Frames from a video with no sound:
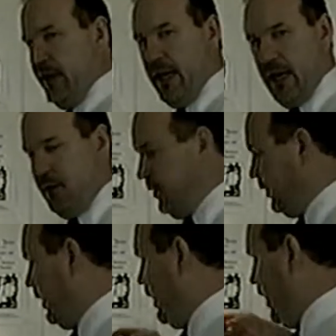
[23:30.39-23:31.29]
the
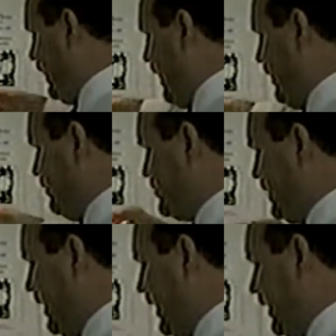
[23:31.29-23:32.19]
animal on either
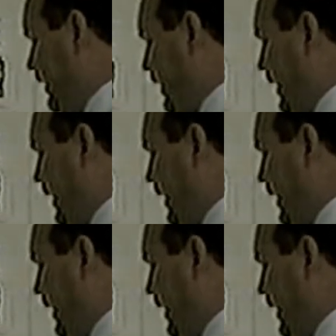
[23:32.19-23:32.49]
side,